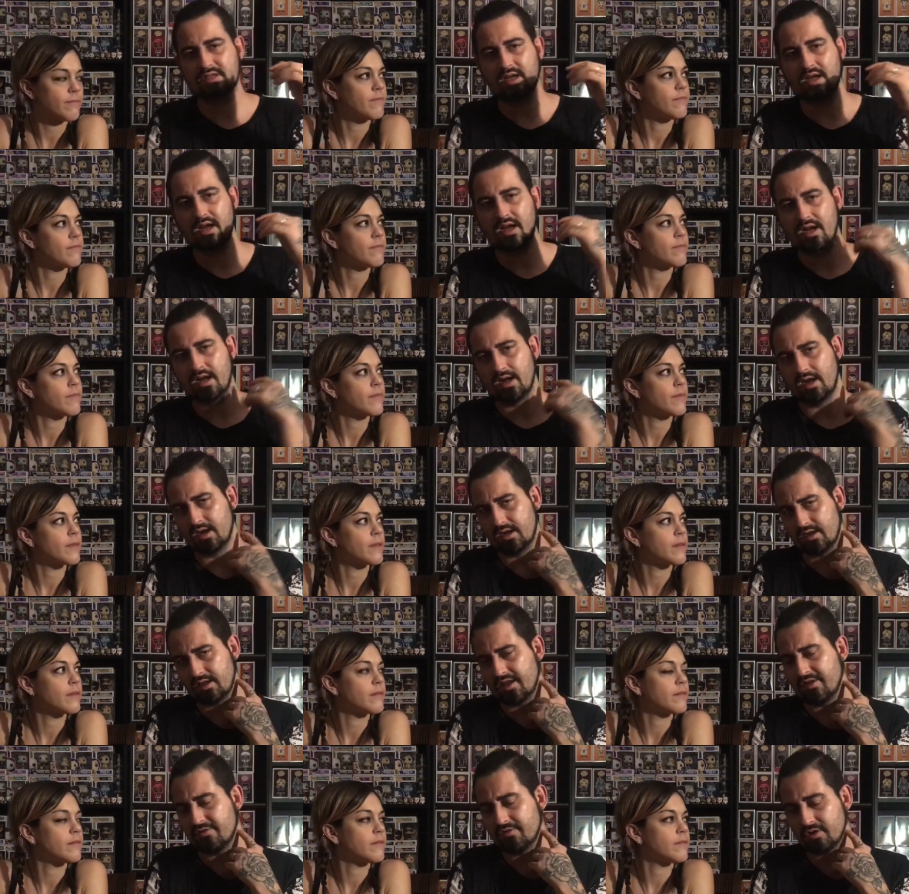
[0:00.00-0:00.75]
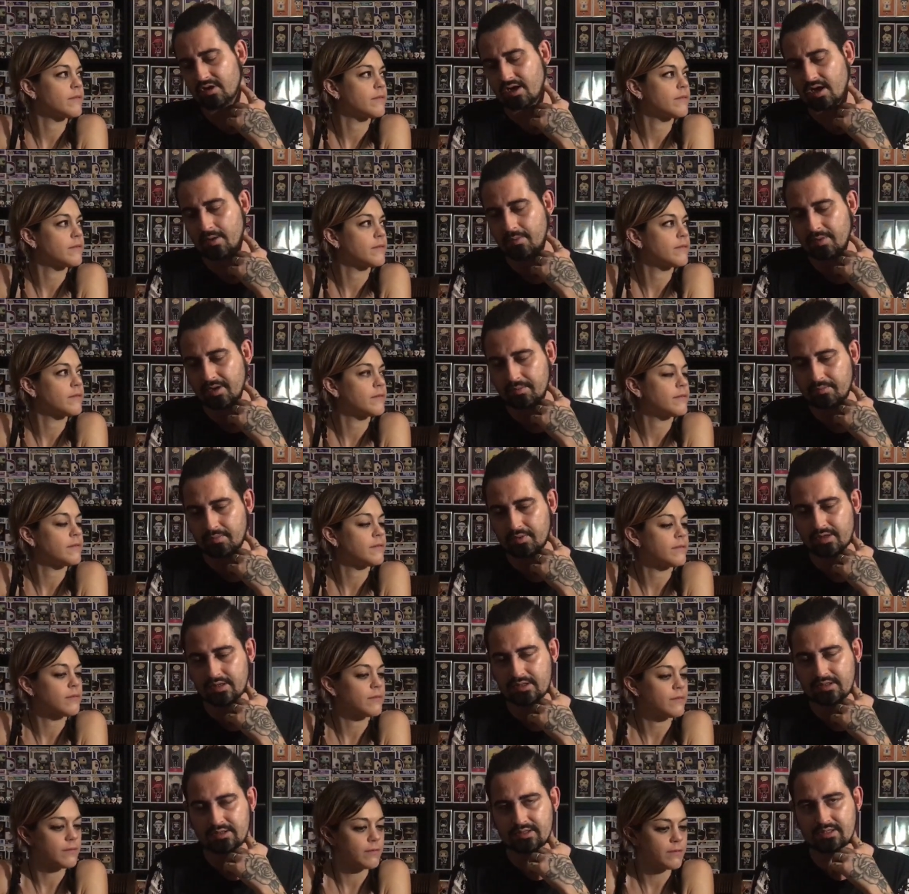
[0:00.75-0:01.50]
Speaker 1: uh, Evil
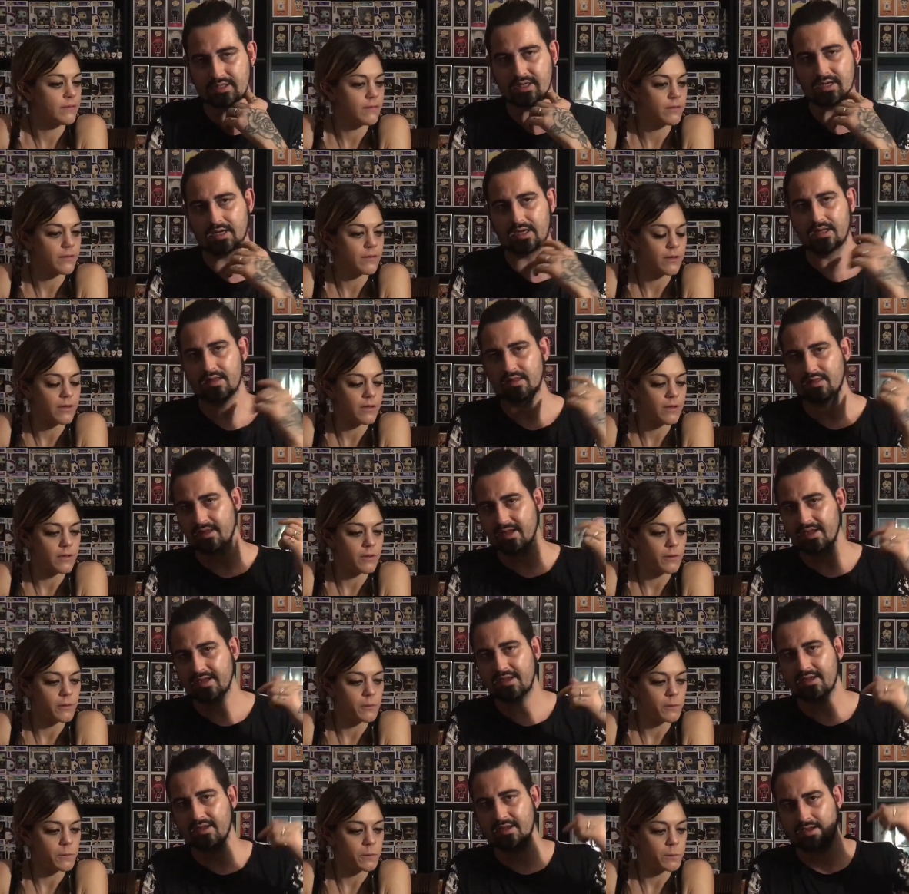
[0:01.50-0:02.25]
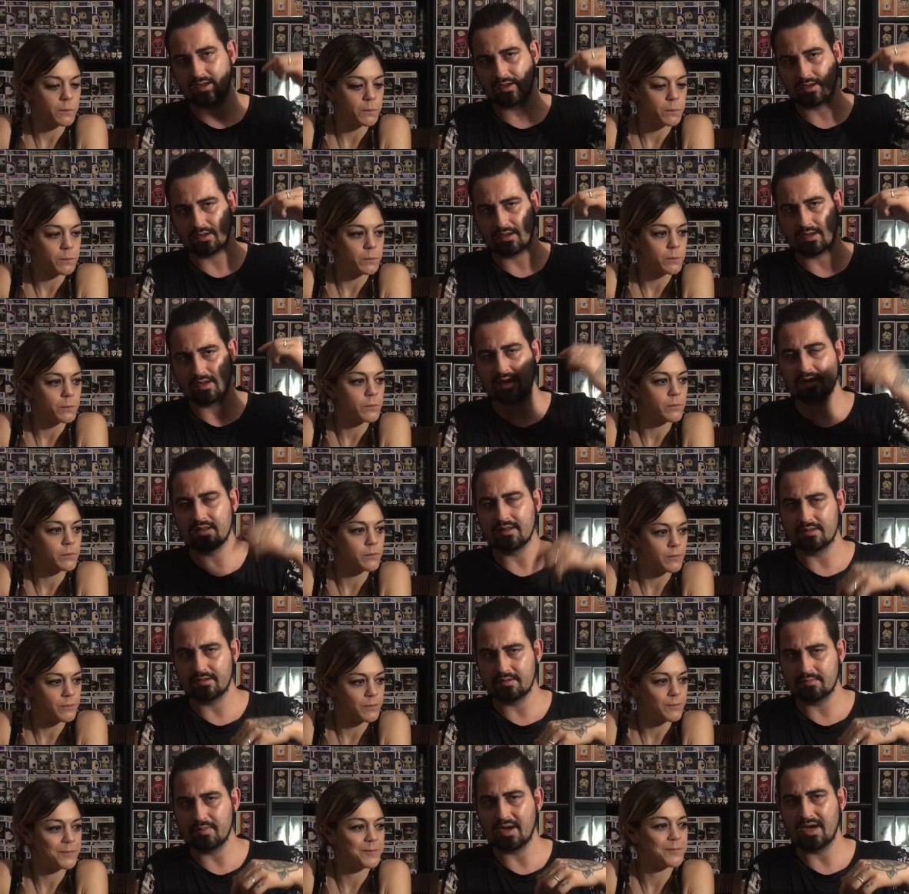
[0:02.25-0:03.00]
comic books uh, link
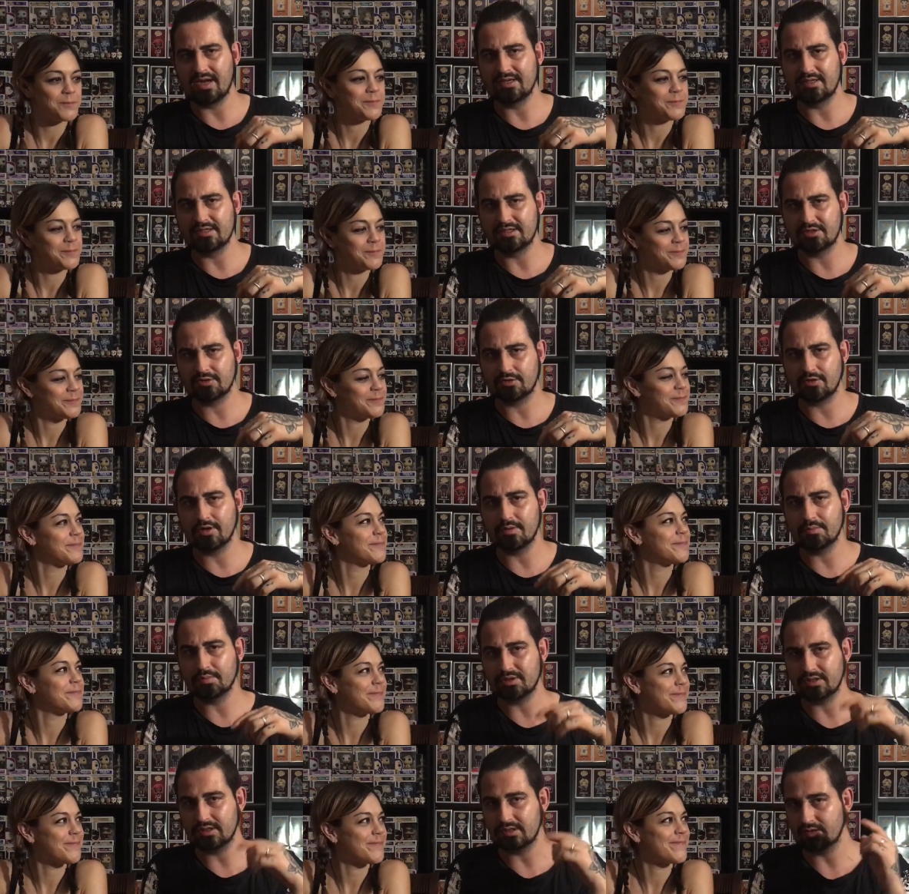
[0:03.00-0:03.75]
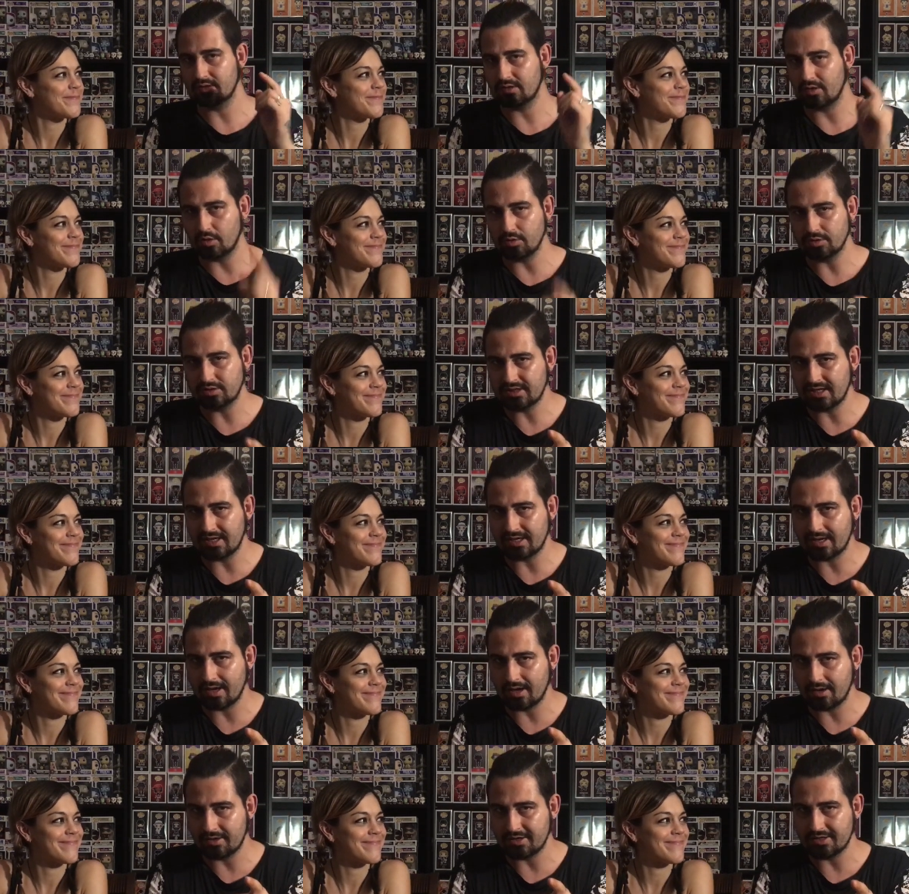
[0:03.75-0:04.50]
in my description. Go
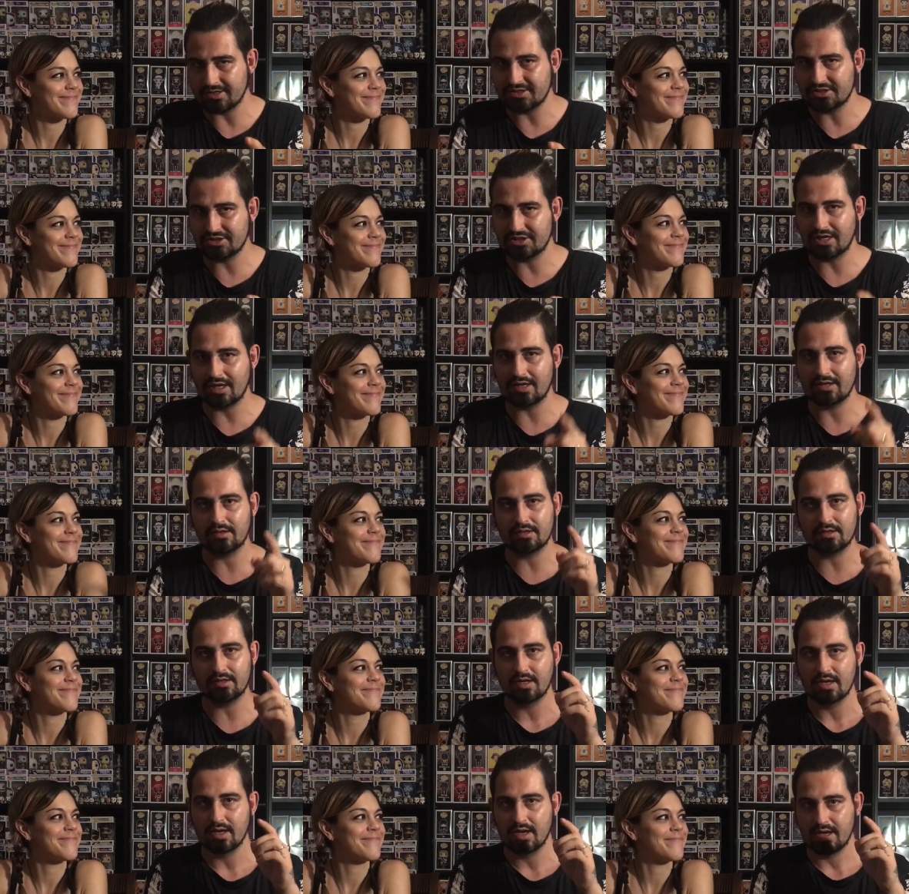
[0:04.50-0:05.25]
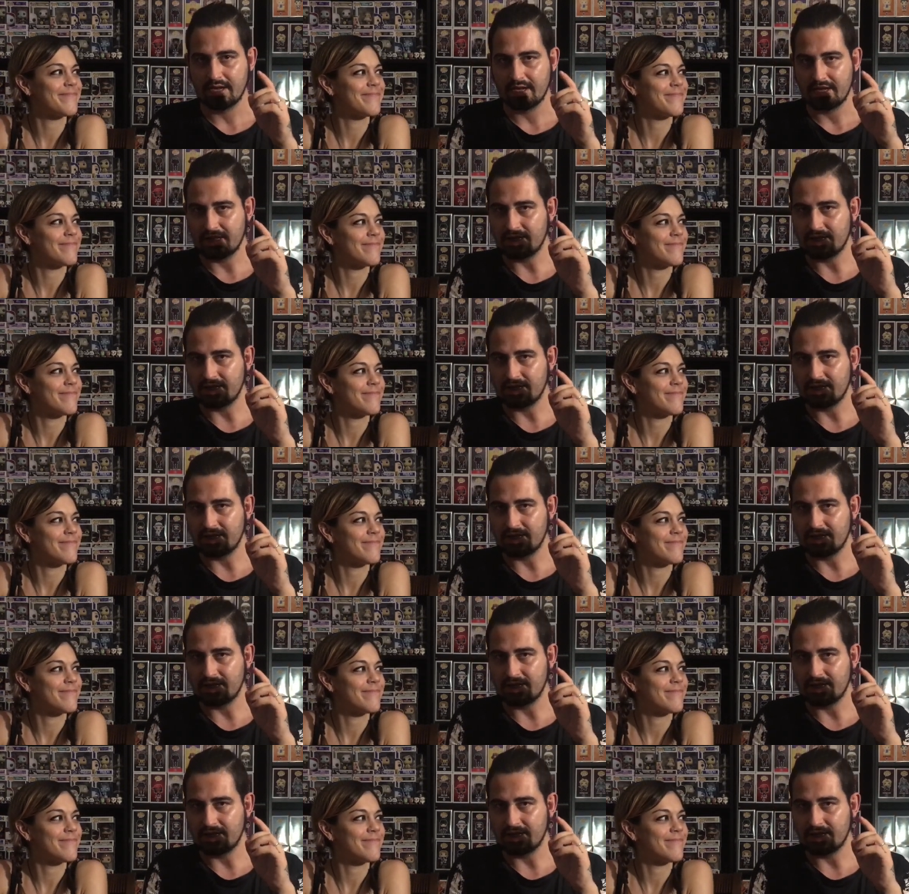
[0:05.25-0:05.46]
check out his channel.